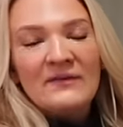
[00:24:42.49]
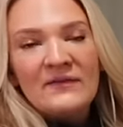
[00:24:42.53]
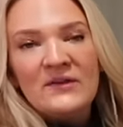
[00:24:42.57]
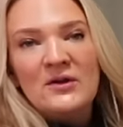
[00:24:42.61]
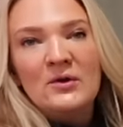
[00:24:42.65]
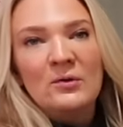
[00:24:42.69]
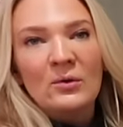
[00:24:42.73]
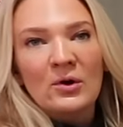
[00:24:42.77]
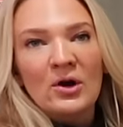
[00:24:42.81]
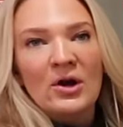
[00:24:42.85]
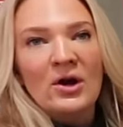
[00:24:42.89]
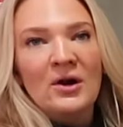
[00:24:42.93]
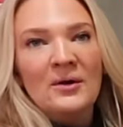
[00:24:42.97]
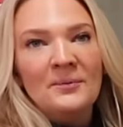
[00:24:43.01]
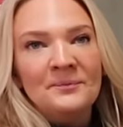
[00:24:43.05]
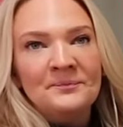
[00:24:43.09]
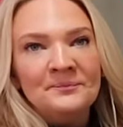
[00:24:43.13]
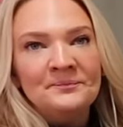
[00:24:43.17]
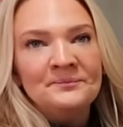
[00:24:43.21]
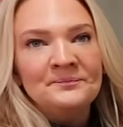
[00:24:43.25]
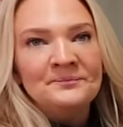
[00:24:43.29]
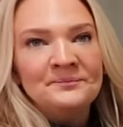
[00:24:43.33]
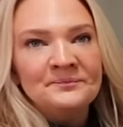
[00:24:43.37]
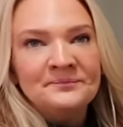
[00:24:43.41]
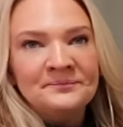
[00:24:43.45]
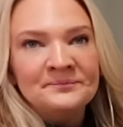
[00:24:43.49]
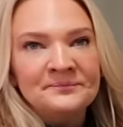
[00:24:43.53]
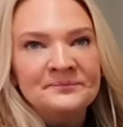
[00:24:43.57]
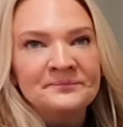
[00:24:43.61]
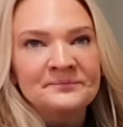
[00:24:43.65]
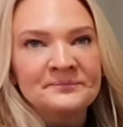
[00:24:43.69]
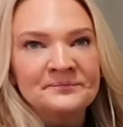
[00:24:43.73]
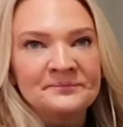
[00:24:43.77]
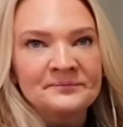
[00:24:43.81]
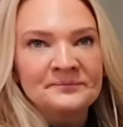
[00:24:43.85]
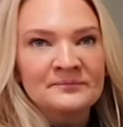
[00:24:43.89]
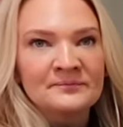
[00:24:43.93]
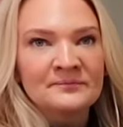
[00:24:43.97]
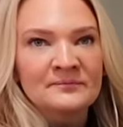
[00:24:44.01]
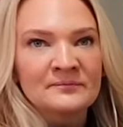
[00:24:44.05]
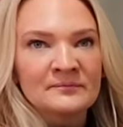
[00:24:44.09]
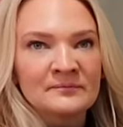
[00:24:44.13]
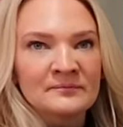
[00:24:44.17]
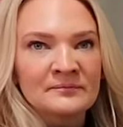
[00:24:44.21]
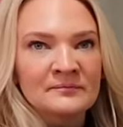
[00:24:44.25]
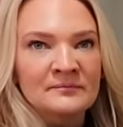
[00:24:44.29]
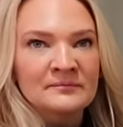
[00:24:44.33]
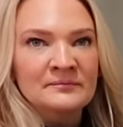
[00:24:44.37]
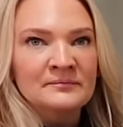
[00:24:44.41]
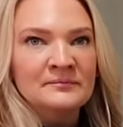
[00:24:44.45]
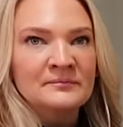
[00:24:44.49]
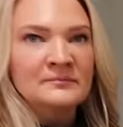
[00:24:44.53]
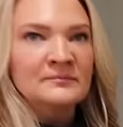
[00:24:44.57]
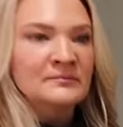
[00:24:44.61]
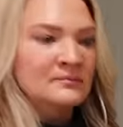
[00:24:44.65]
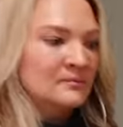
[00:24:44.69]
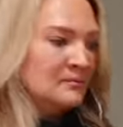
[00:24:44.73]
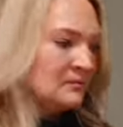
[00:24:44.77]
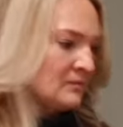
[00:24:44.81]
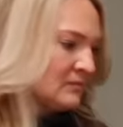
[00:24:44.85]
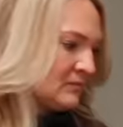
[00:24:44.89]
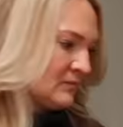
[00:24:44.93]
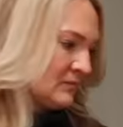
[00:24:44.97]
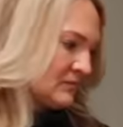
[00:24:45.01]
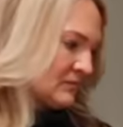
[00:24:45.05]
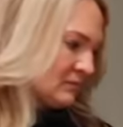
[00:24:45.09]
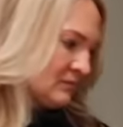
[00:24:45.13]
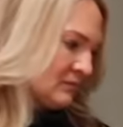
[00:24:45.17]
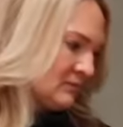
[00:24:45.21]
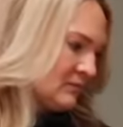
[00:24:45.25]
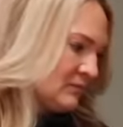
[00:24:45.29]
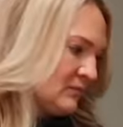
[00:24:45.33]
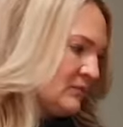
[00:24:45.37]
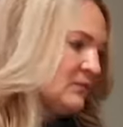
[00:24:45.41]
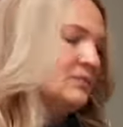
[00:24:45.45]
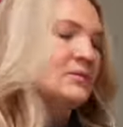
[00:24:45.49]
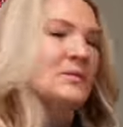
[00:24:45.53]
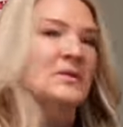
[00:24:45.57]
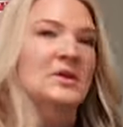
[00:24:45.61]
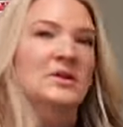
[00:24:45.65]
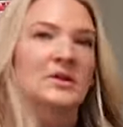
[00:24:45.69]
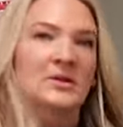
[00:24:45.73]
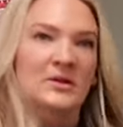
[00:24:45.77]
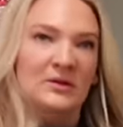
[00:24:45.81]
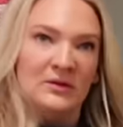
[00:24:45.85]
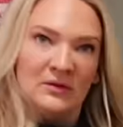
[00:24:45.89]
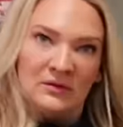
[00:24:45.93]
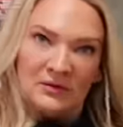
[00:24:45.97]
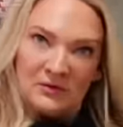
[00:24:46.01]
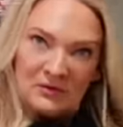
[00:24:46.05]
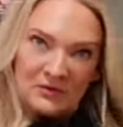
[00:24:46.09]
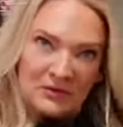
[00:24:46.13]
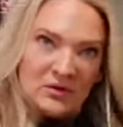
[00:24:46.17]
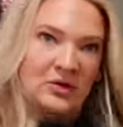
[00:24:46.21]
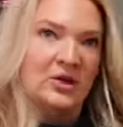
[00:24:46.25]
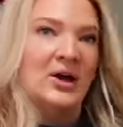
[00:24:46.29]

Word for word: So if you were making like a gin cocktail, you would use like the gin one.